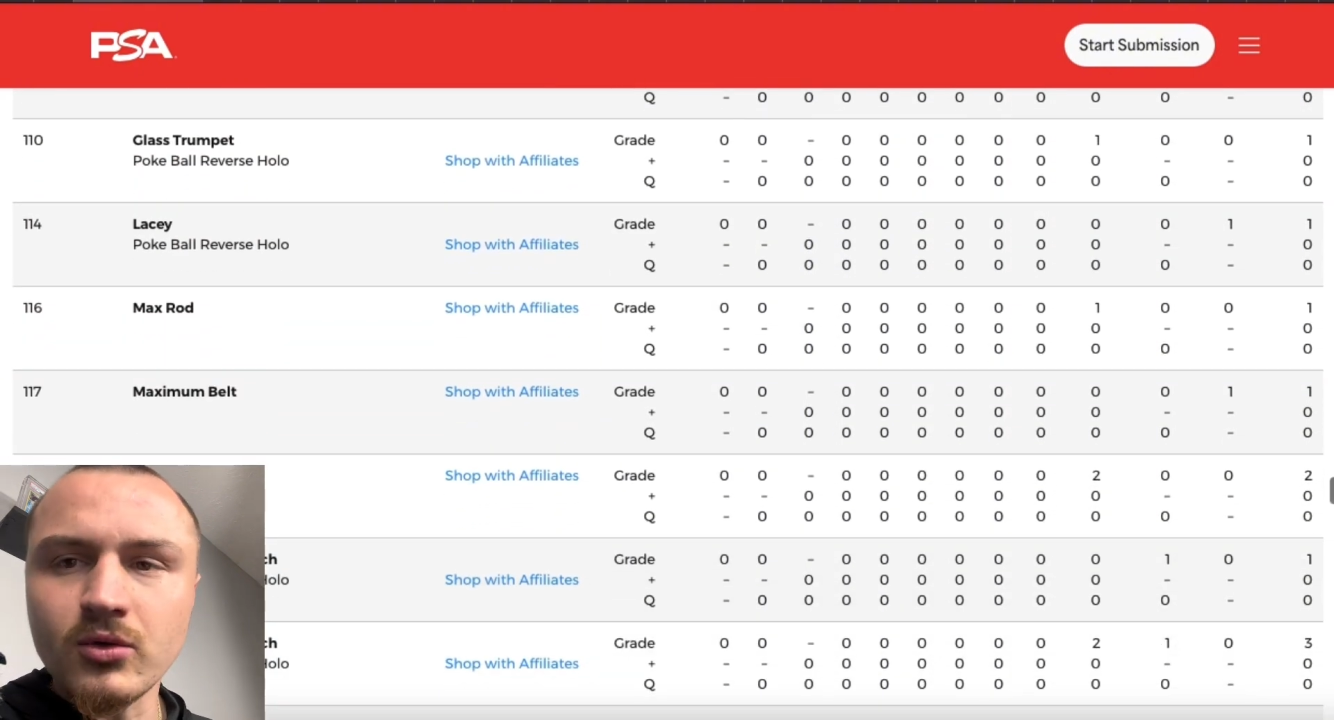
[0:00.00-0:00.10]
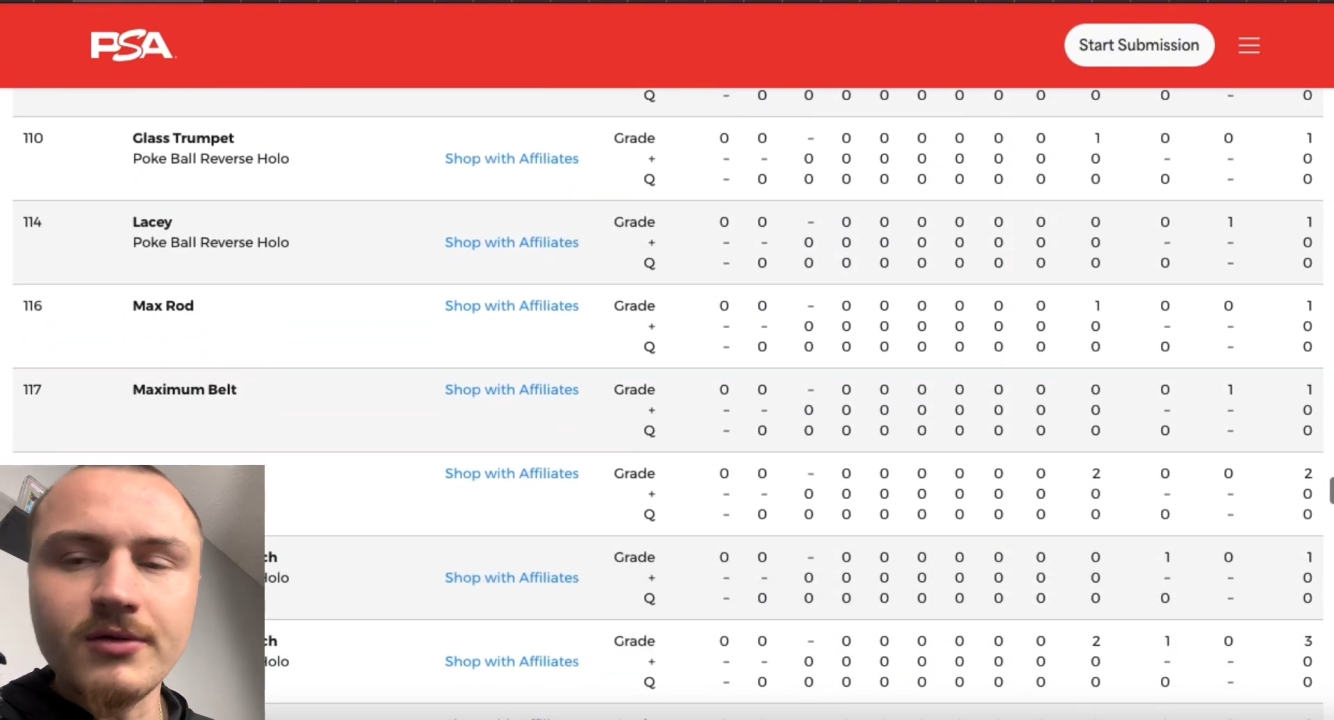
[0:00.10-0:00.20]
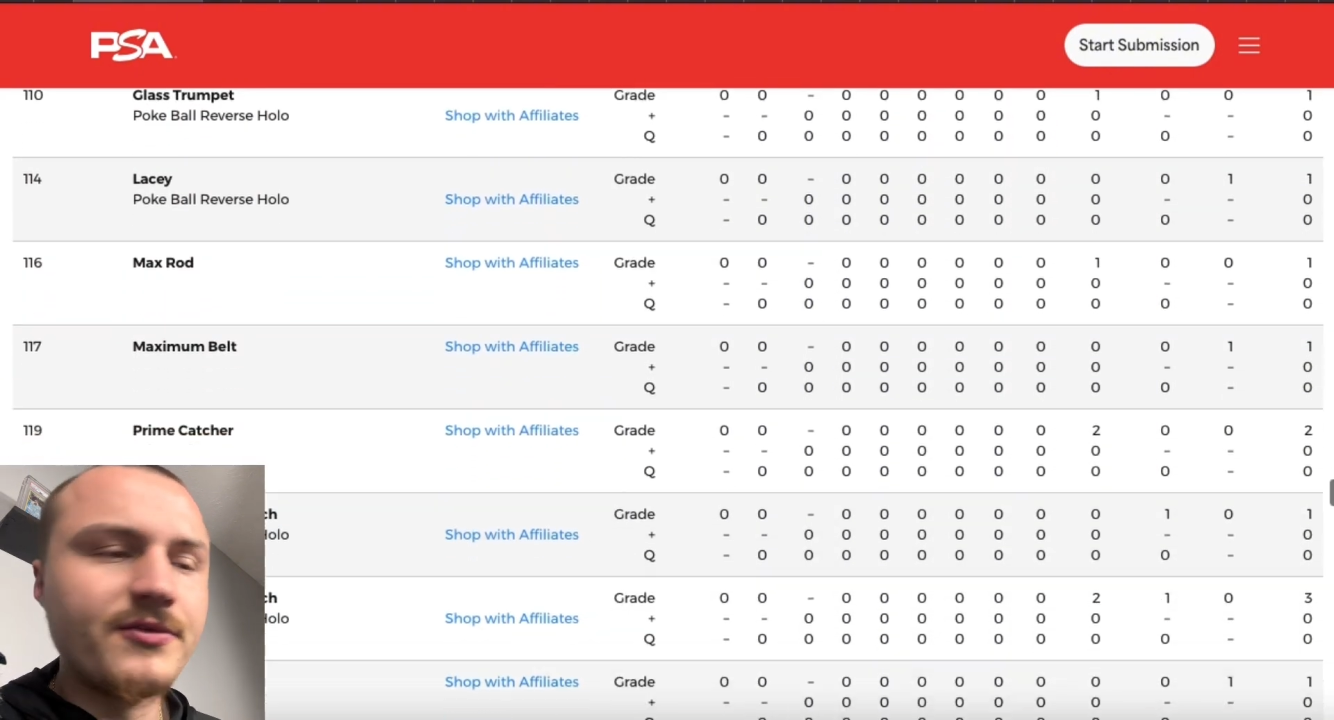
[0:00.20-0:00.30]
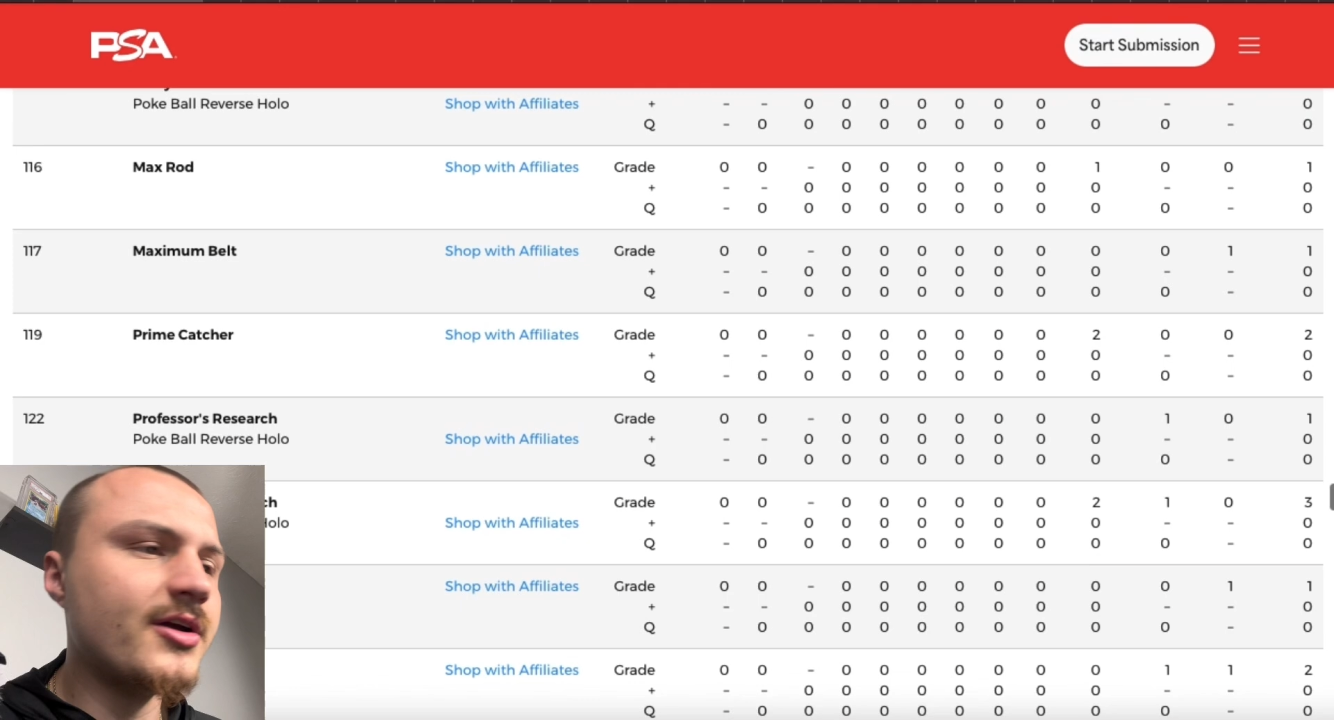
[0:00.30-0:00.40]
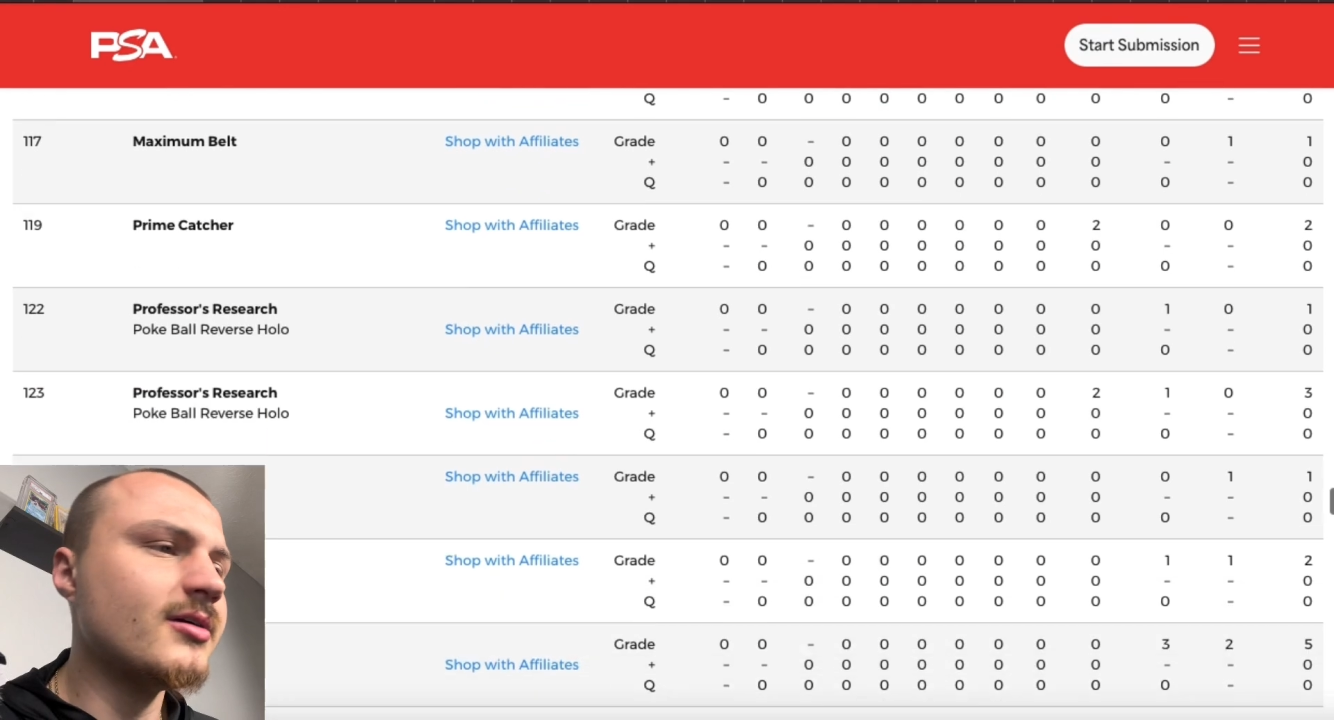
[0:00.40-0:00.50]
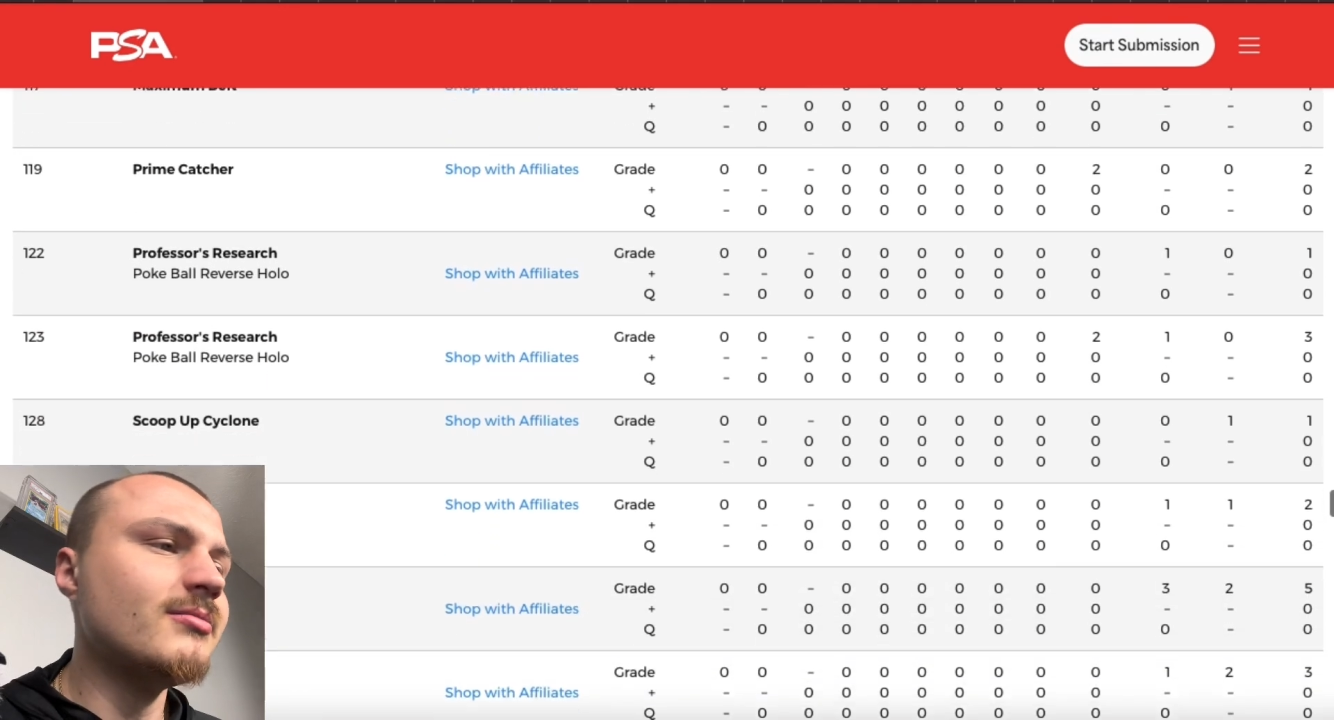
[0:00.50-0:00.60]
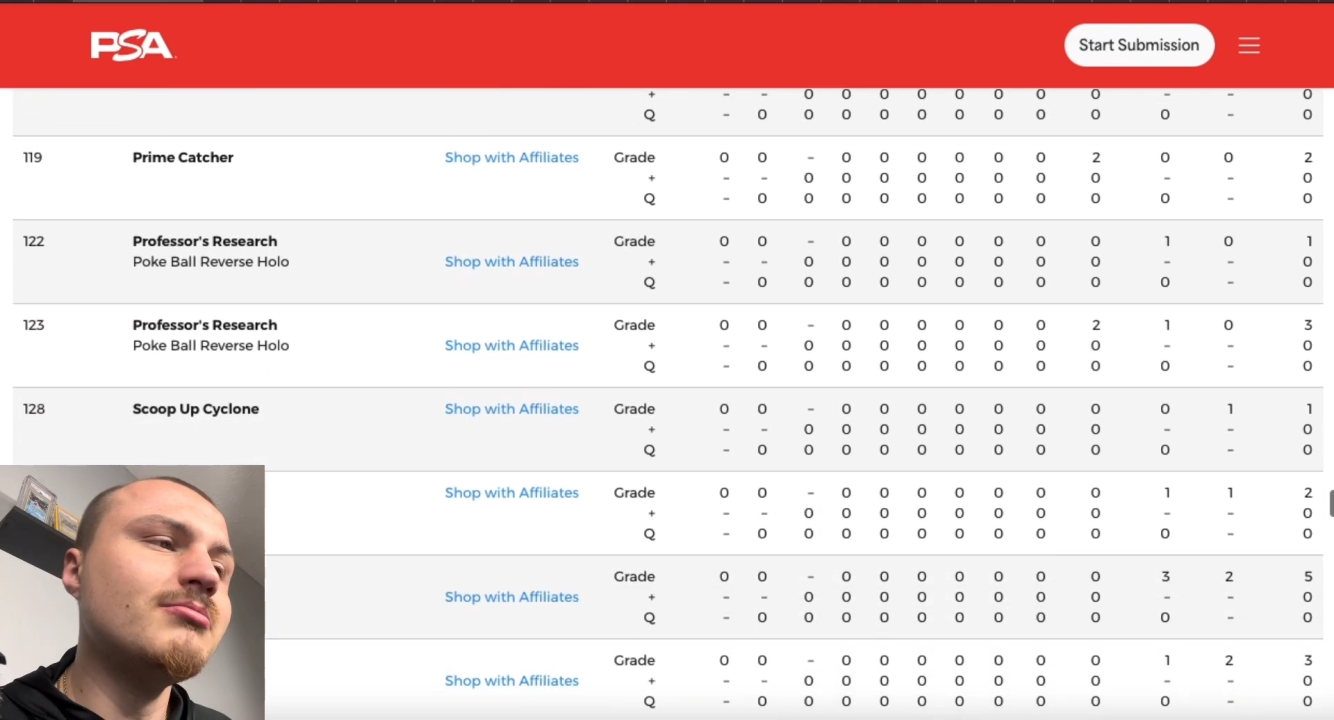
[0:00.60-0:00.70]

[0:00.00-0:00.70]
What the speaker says: rough here,